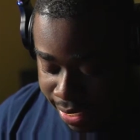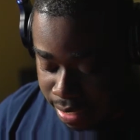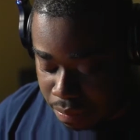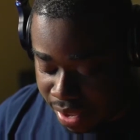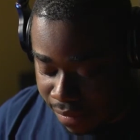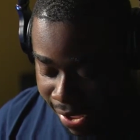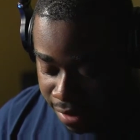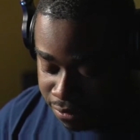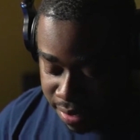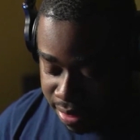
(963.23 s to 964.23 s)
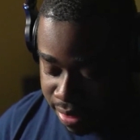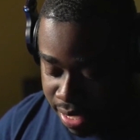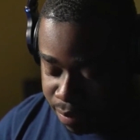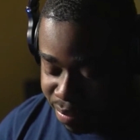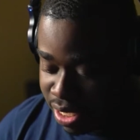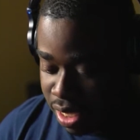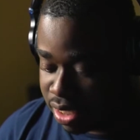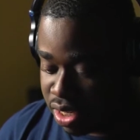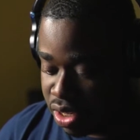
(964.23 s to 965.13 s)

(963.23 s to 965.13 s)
about everything because